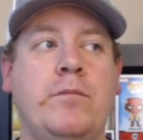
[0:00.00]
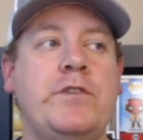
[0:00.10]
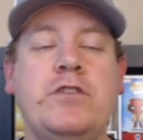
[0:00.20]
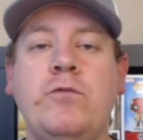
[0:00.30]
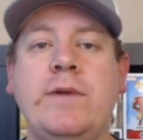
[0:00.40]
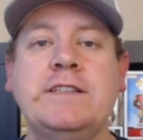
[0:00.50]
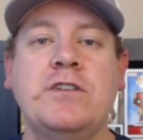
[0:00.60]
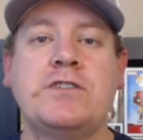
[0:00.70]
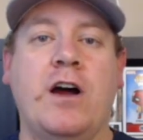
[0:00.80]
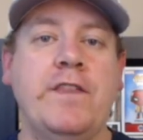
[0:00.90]
Do
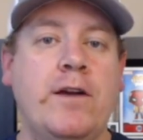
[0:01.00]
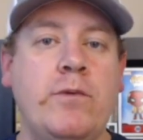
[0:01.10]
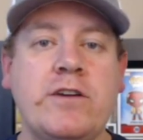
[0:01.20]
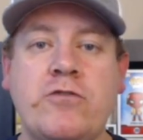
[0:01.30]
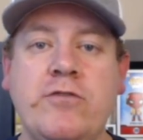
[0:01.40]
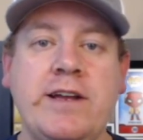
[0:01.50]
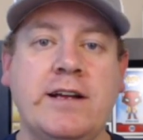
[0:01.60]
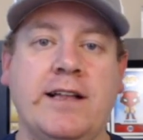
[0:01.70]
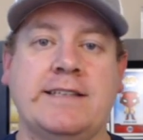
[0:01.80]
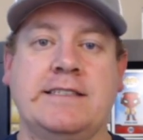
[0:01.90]
research on their recruiting
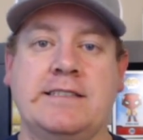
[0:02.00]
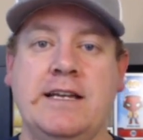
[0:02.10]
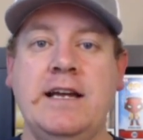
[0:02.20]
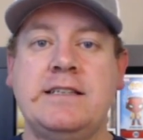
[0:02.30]
classes.